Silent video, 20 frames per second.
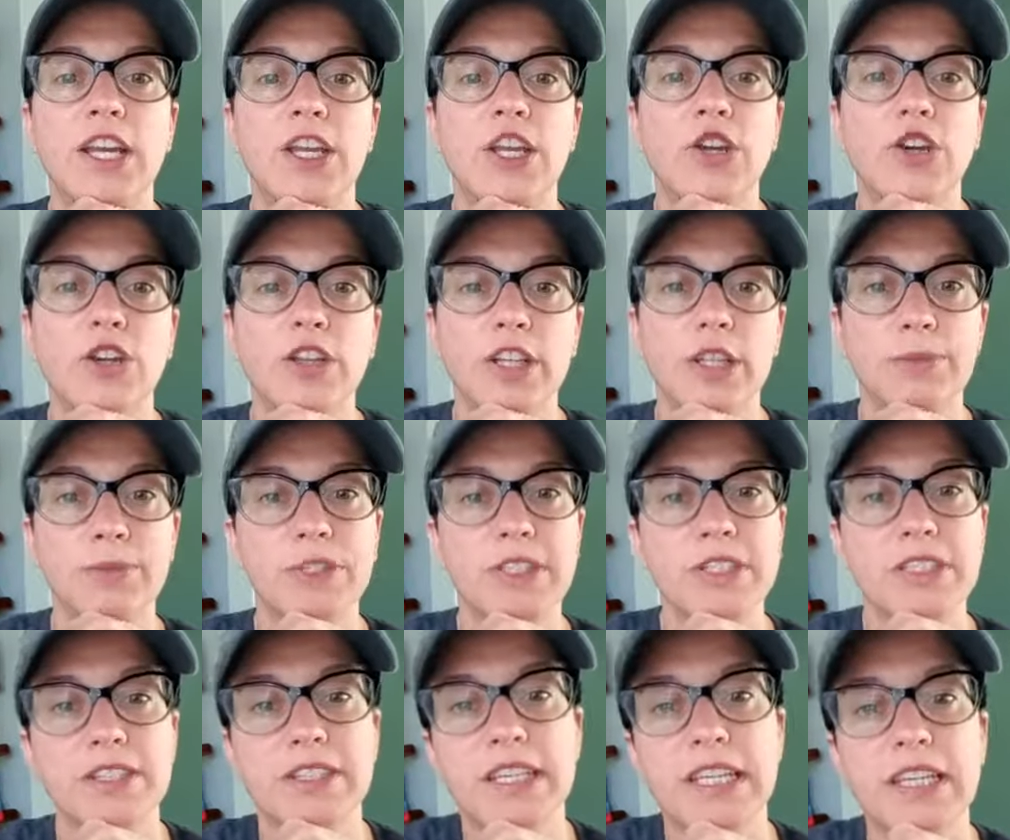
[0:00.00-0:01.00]

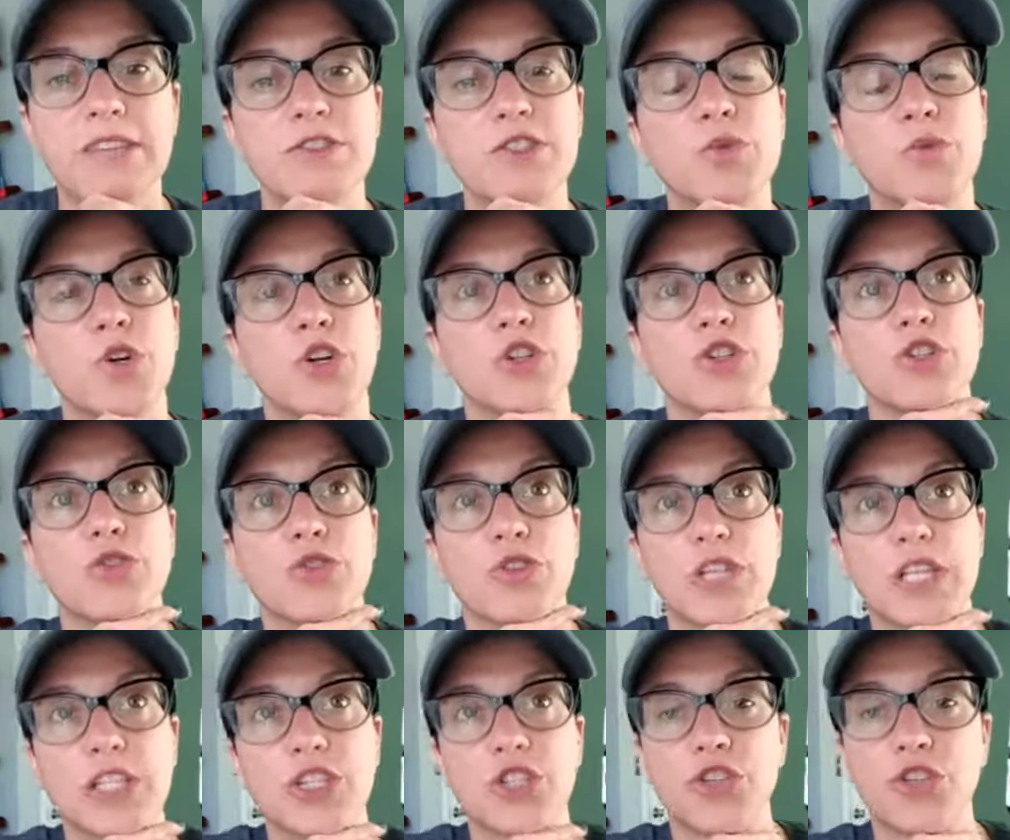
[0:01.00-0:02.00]
Eucalyptus leaves were
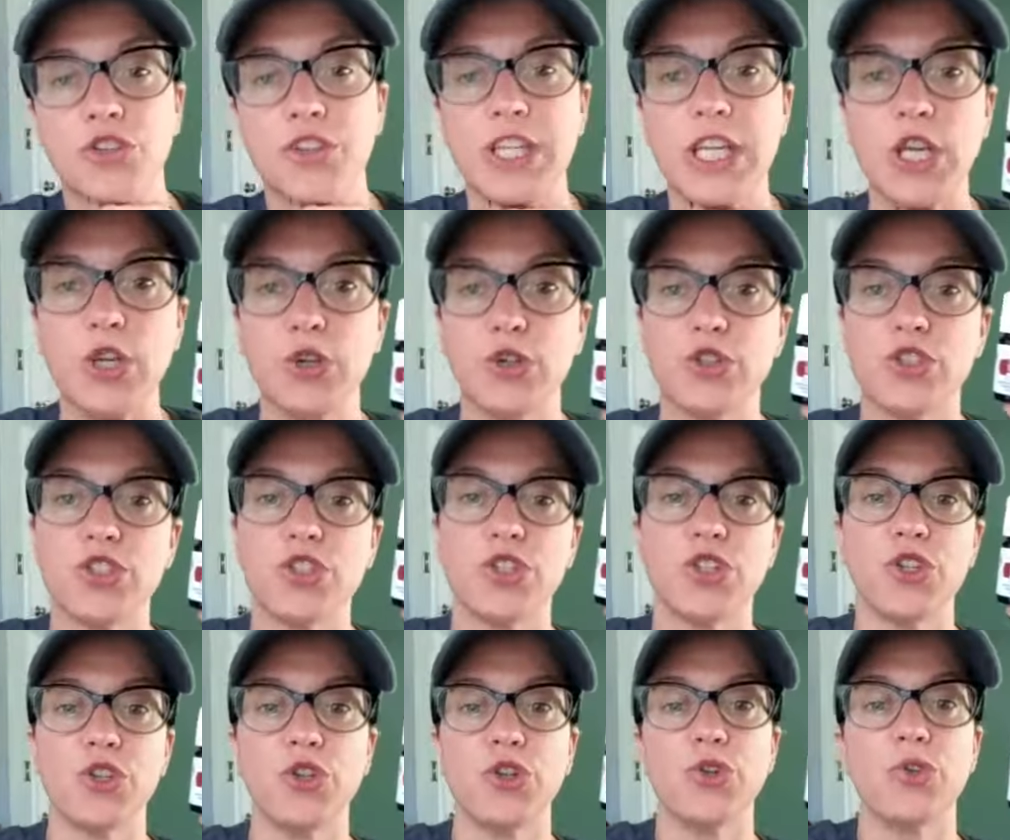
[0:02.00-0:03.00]
traditionally used
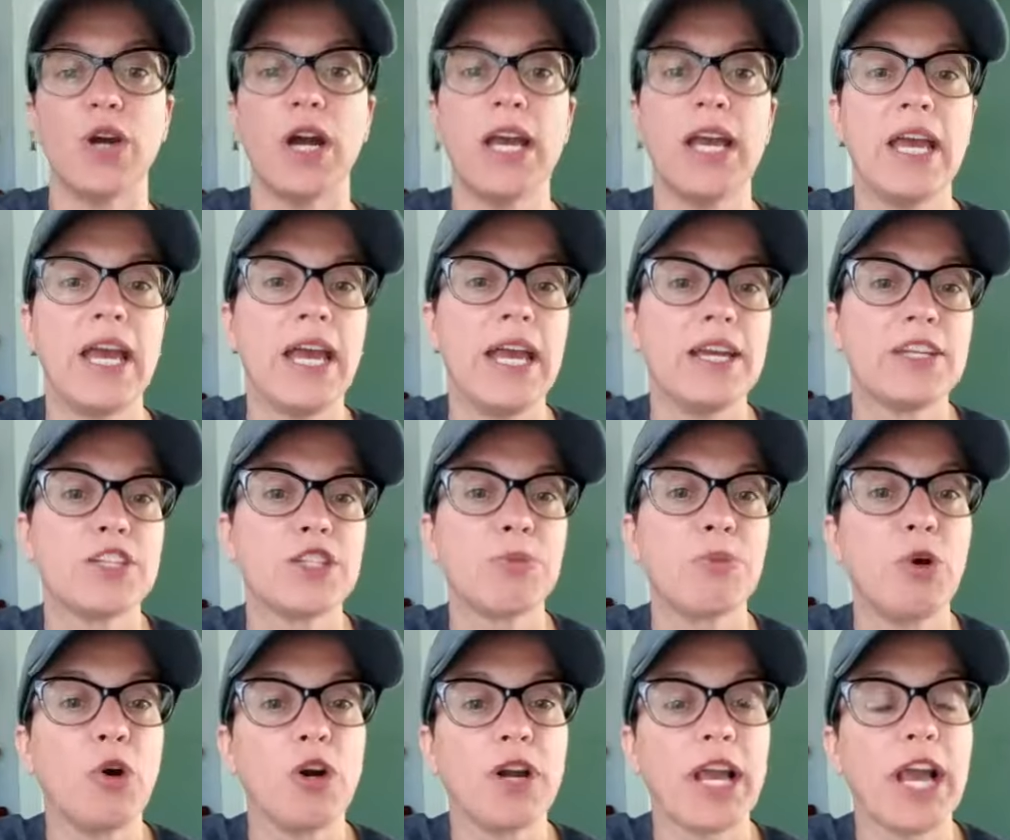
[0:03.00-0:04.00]
to
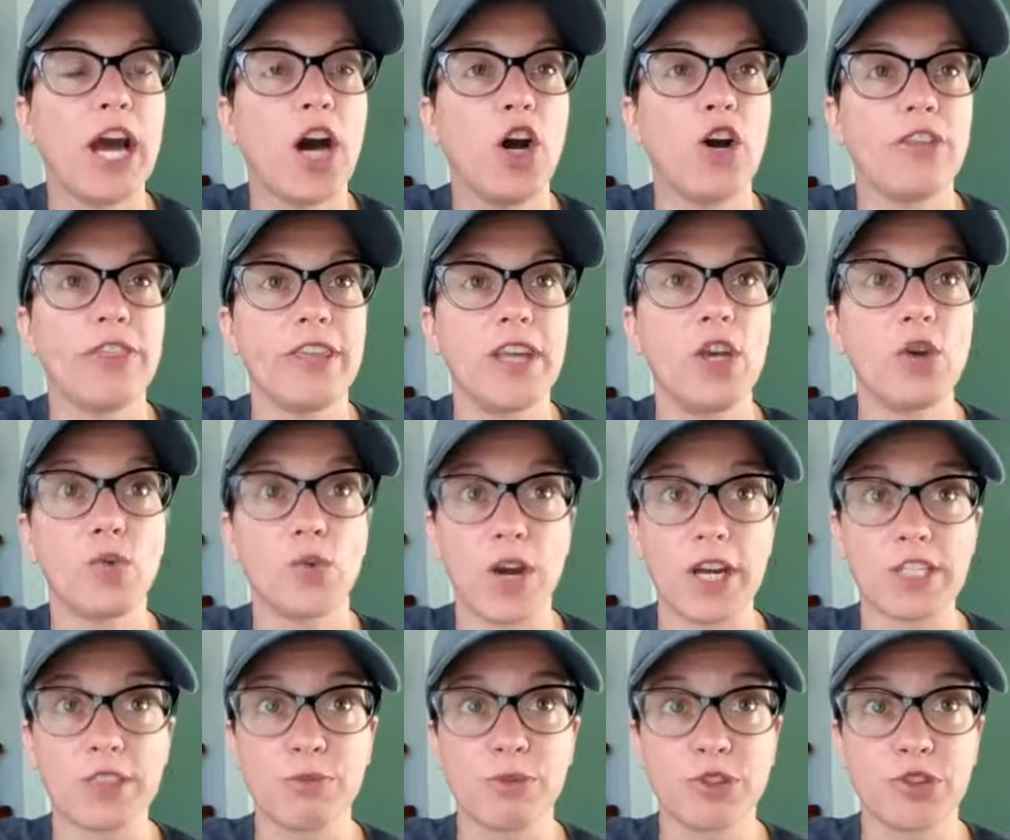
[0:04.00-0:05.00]
support a healthy
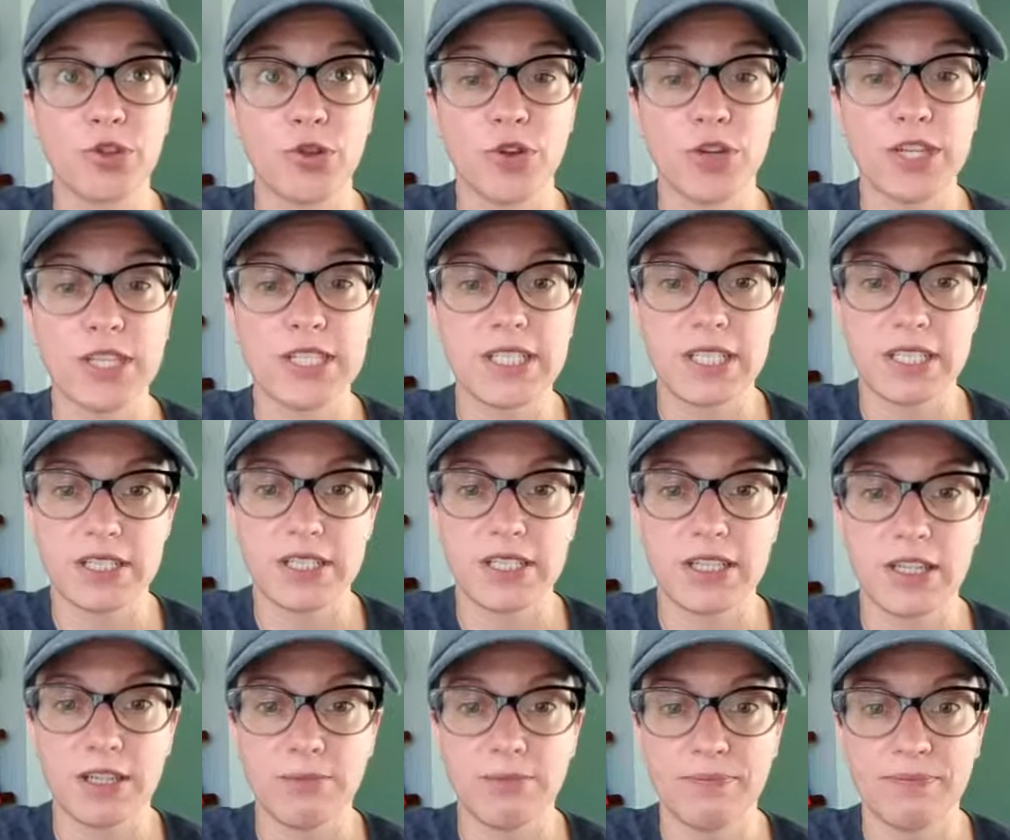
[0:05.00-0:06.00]
respiratory
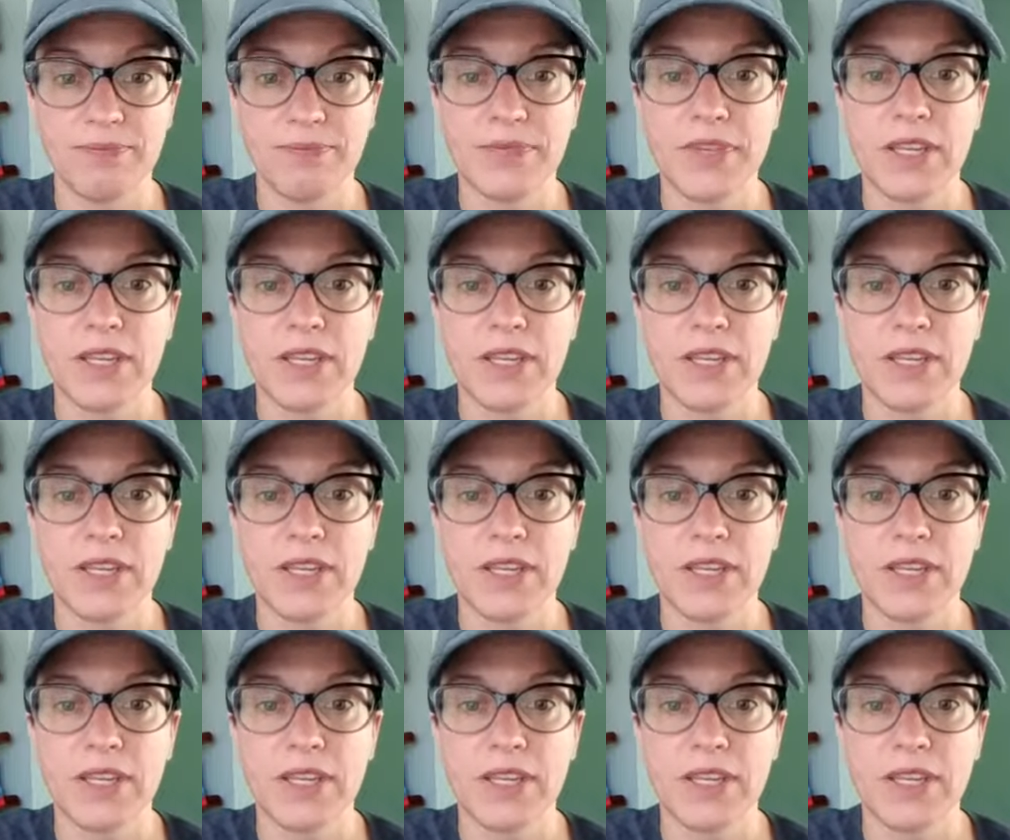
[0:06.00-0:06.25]
system.